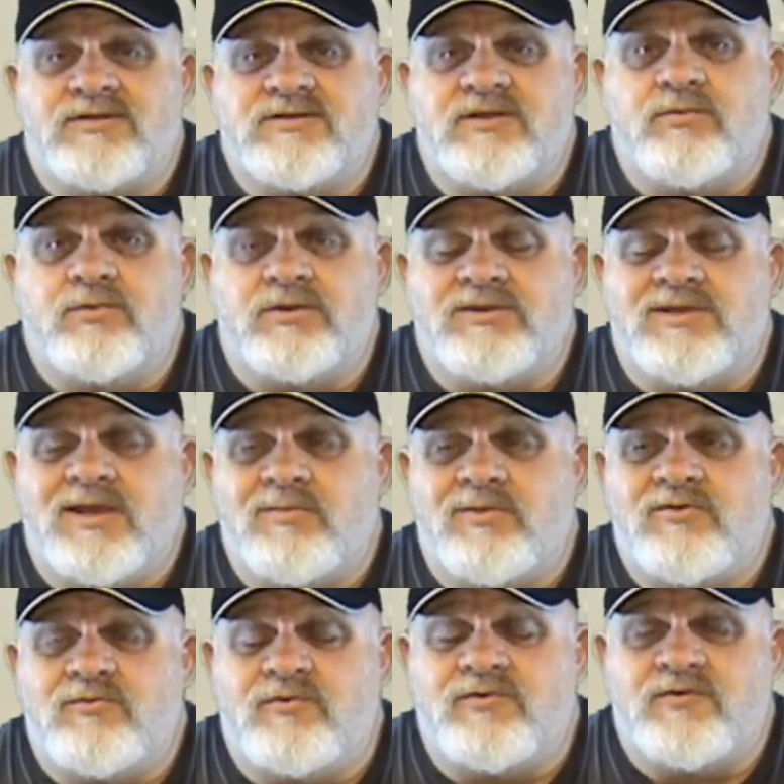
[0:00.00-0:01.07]
see what
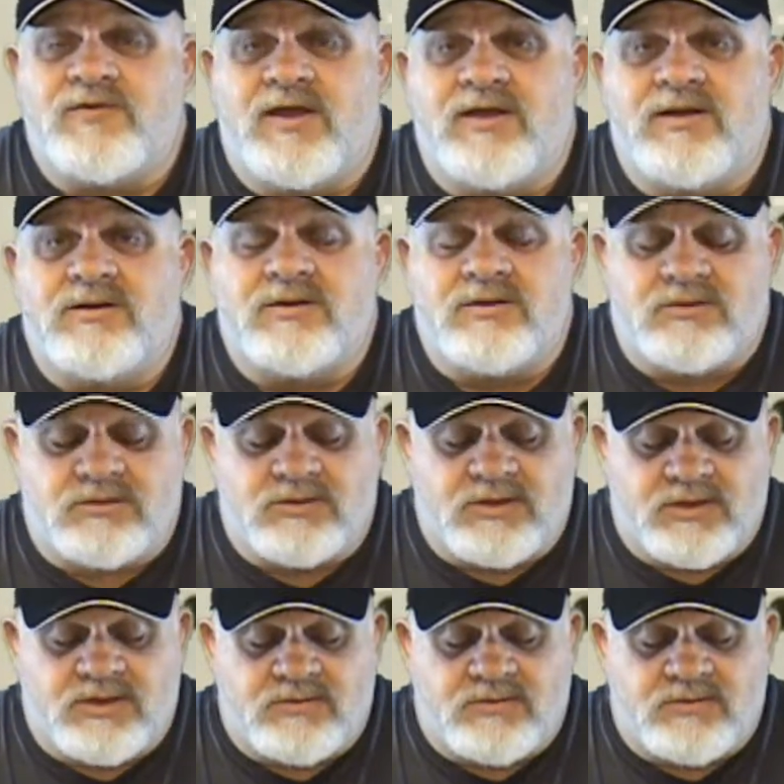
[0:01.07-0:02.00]
damage was done and